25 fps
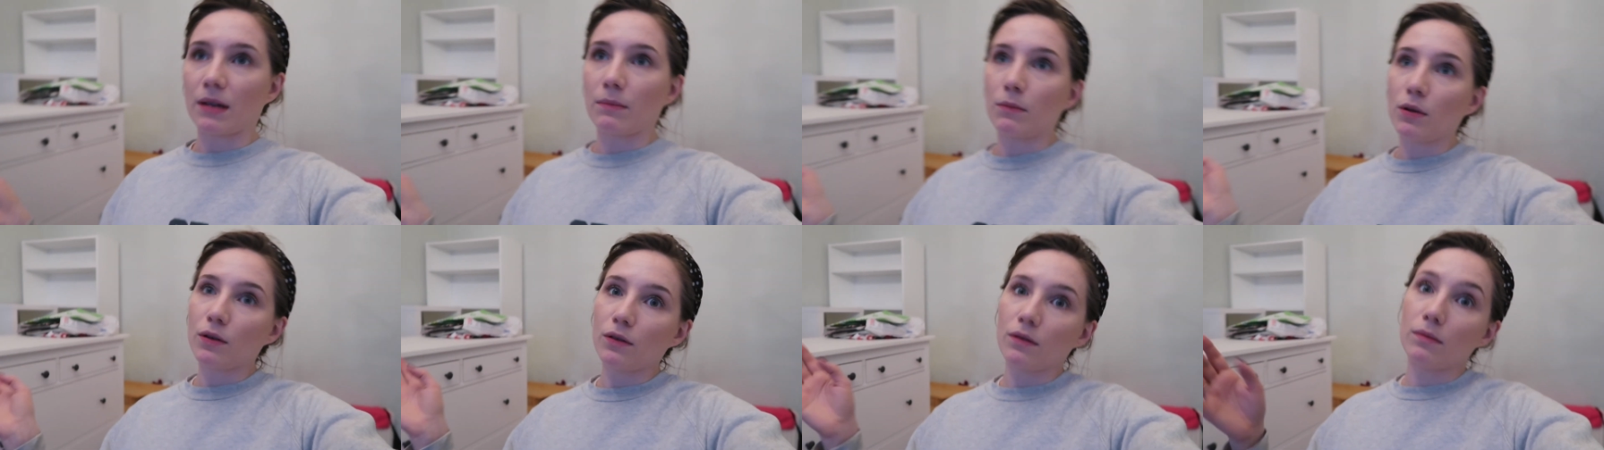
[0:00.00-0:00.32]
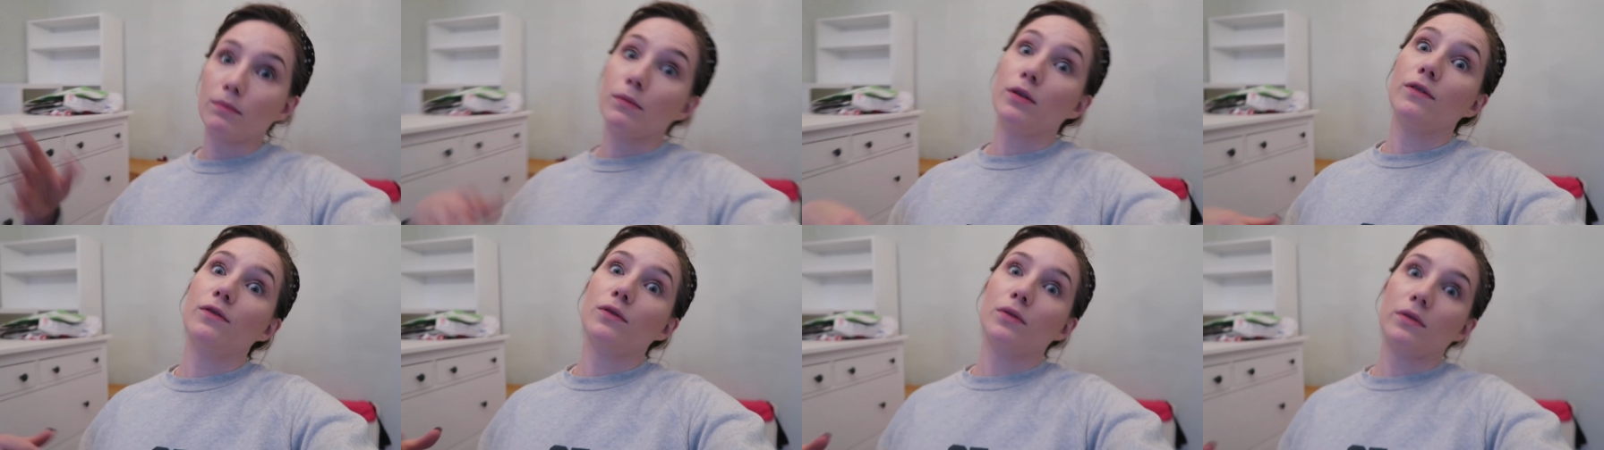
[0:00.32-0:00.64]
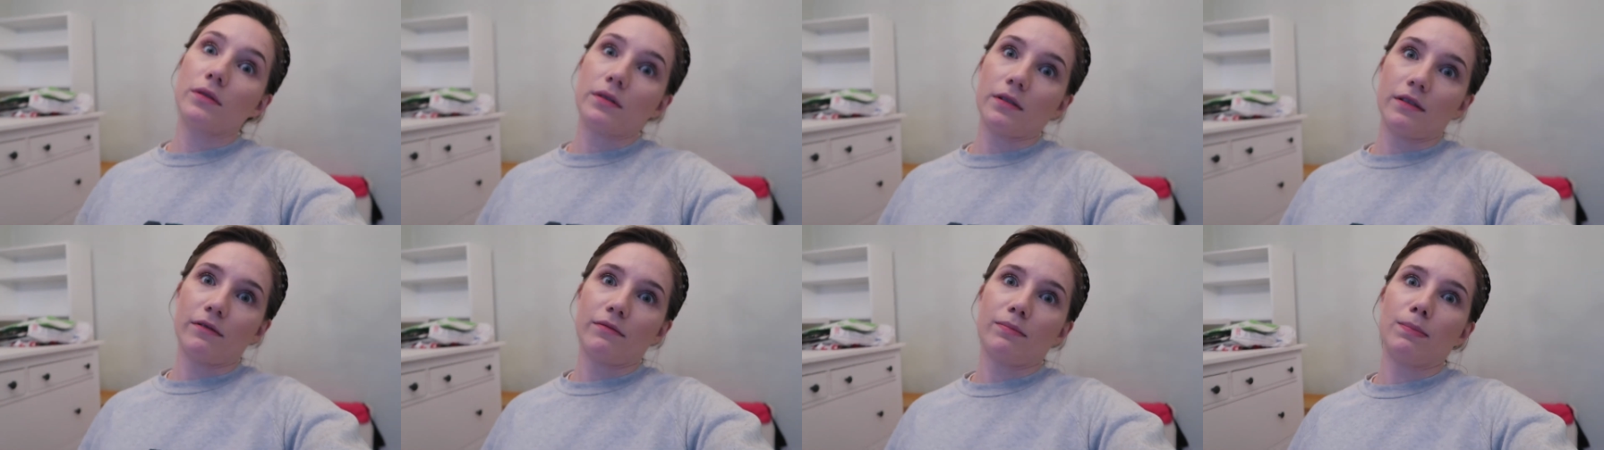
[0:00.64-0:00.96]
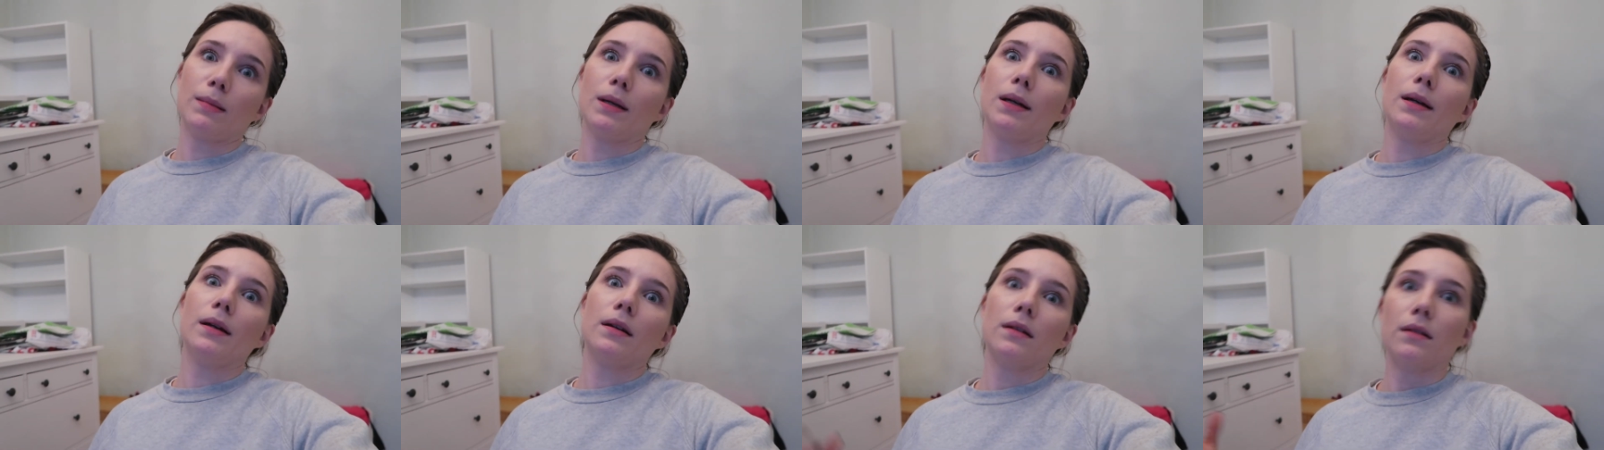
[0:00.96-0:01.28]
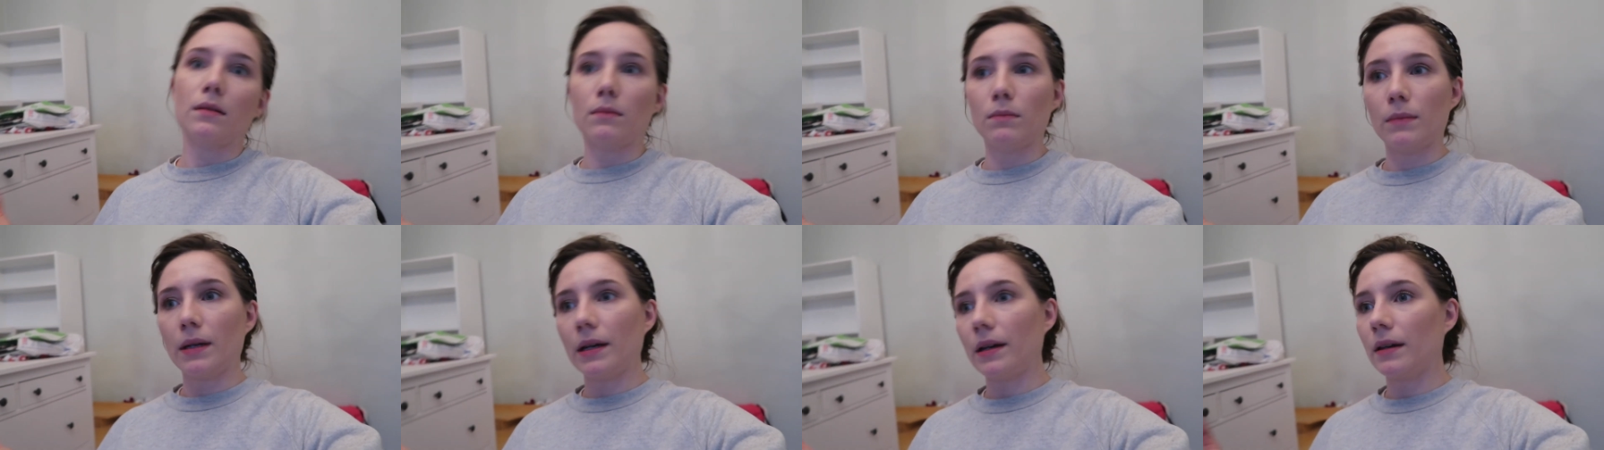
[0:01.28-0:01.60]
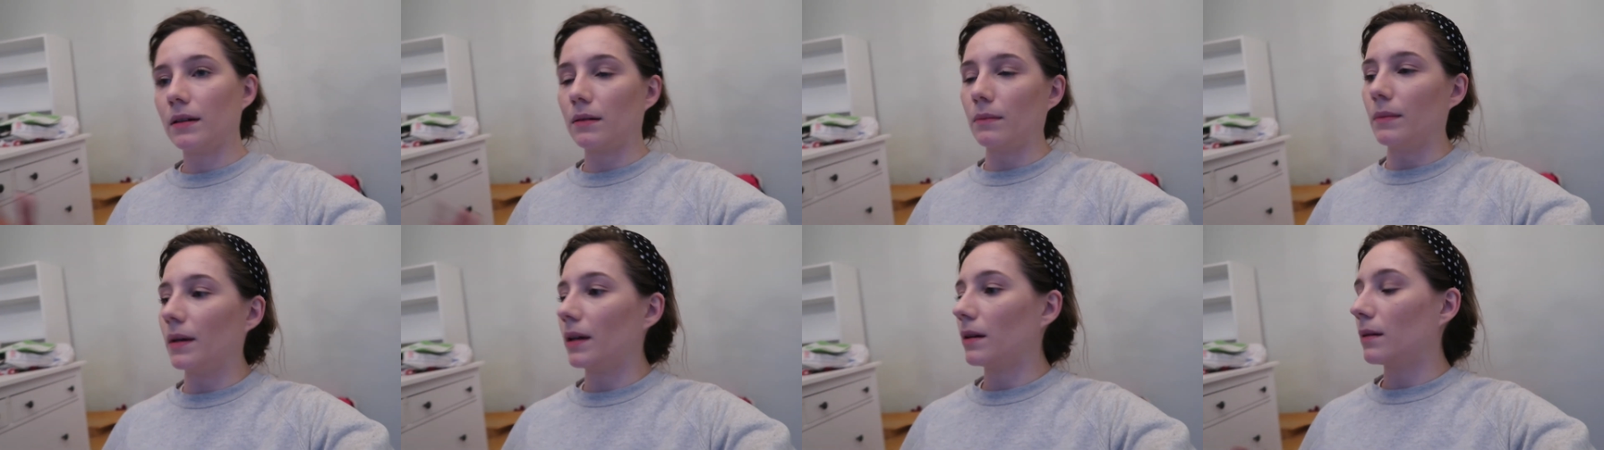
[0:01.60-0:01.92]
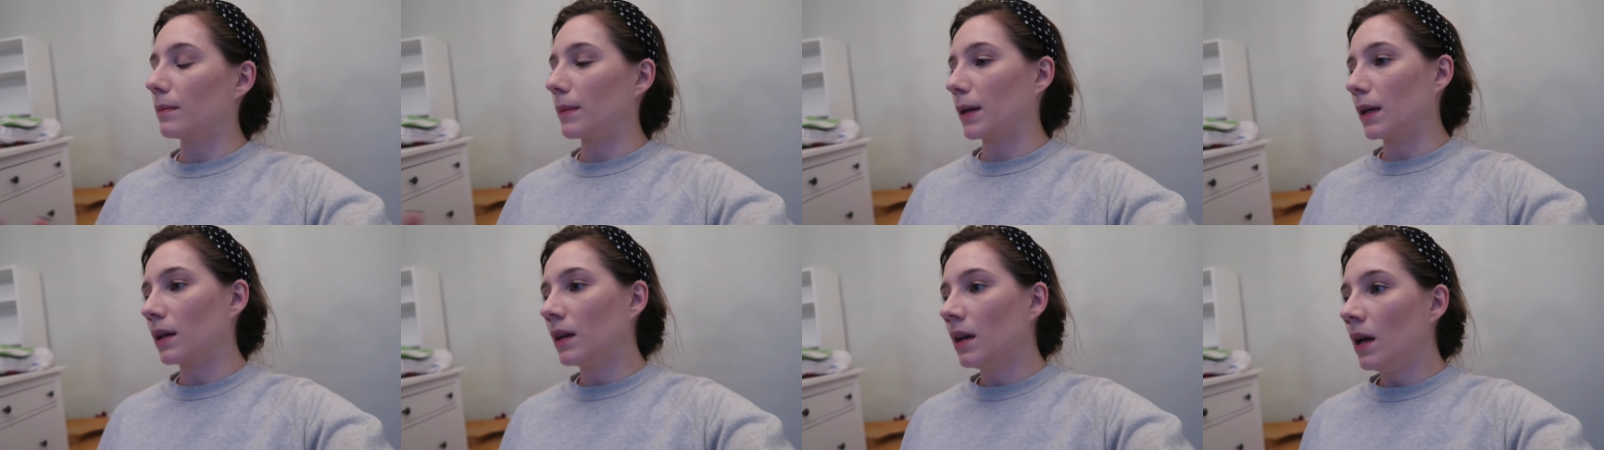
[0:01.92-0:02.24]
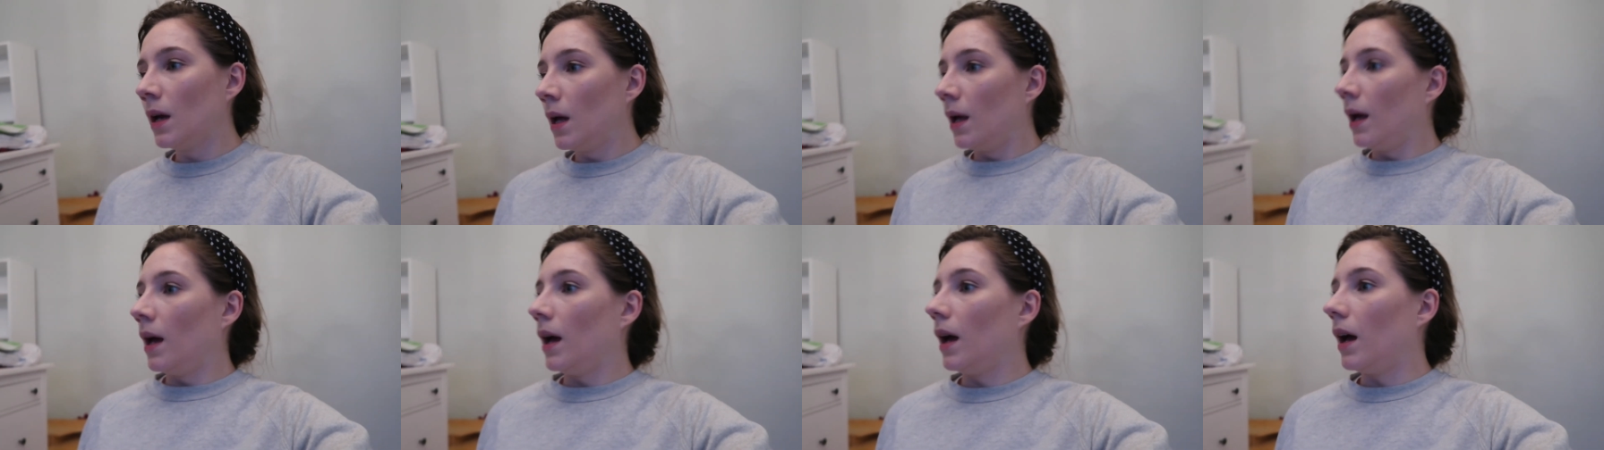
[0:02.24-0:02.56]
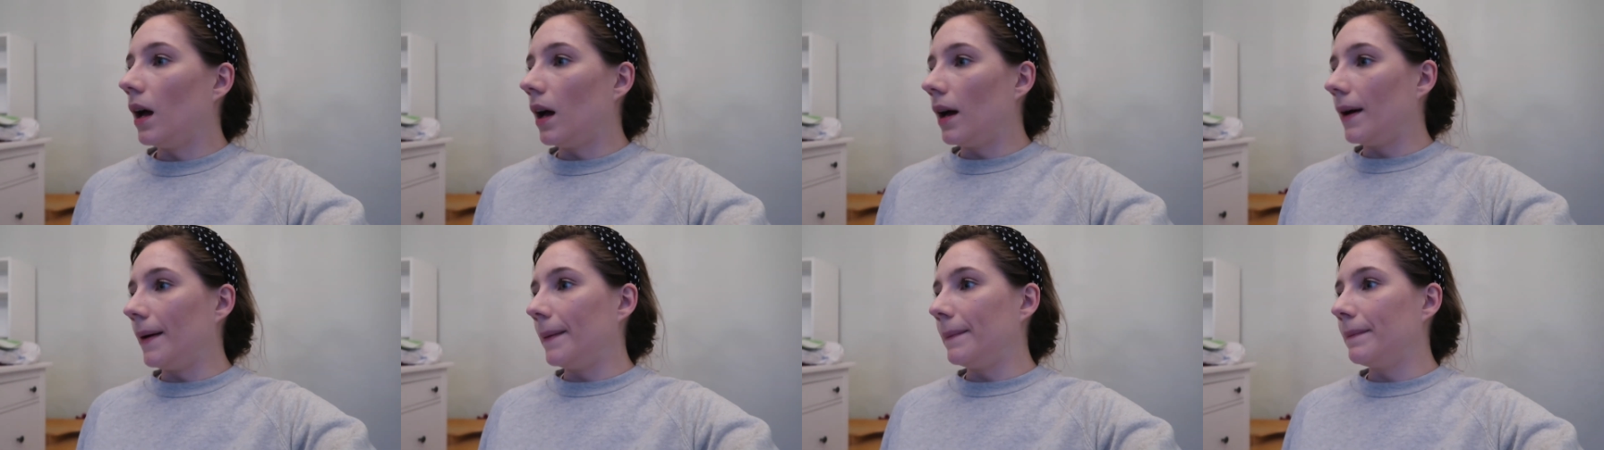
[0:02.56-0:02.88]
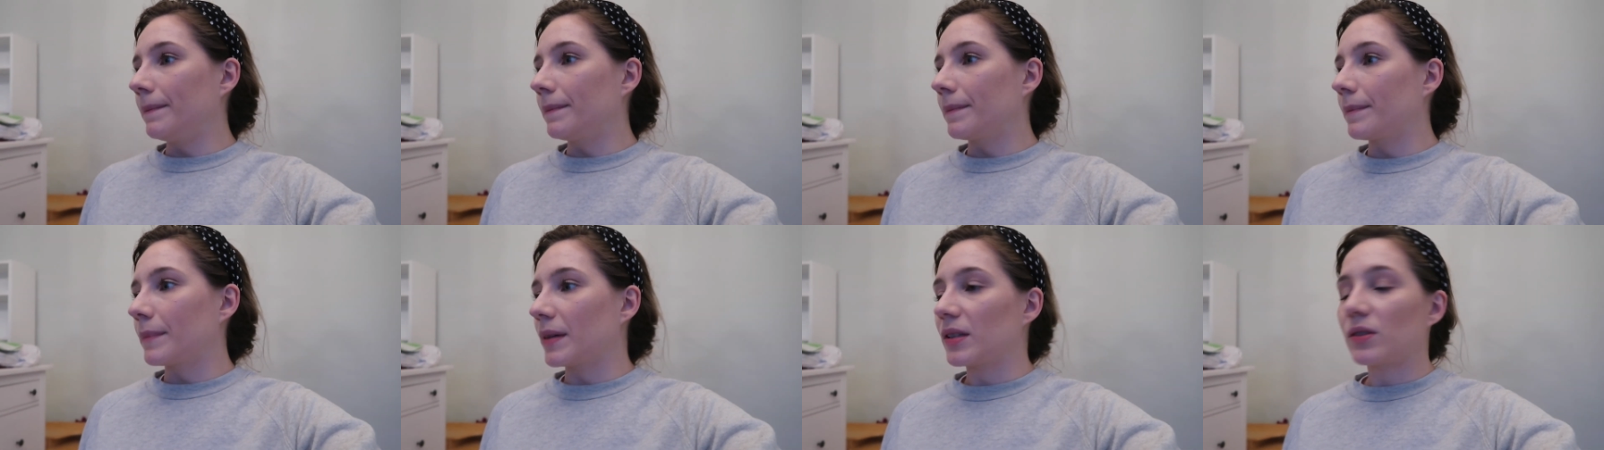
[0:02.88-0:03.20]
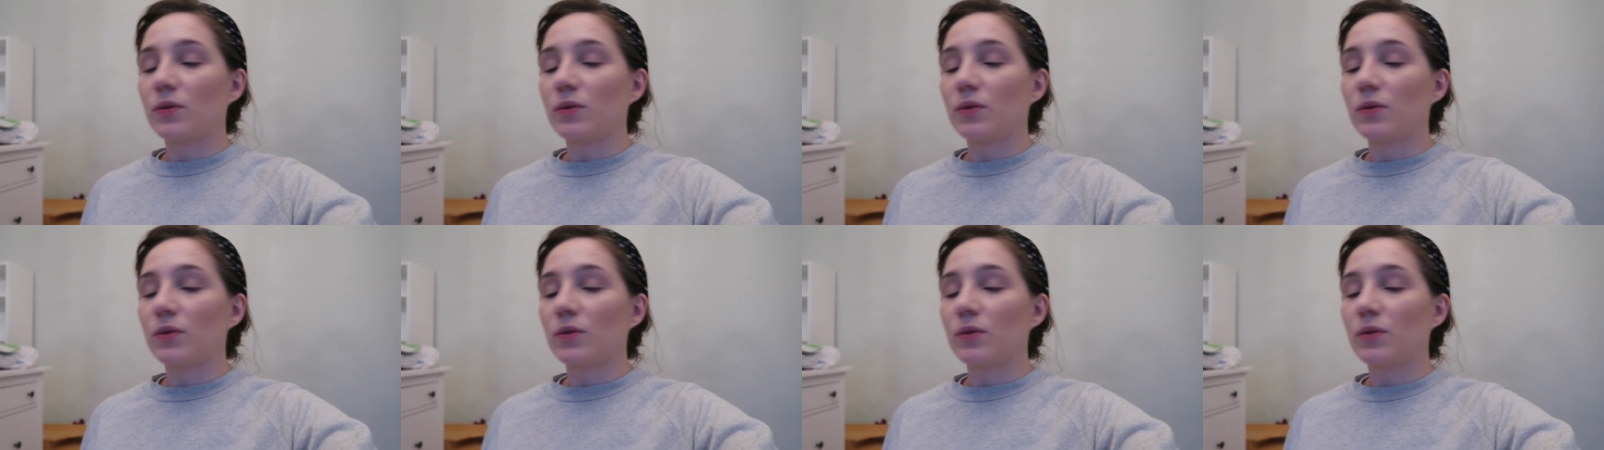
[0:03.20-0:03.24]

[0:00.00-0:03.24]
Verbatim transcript: then moved all the stuff back and back and back and back.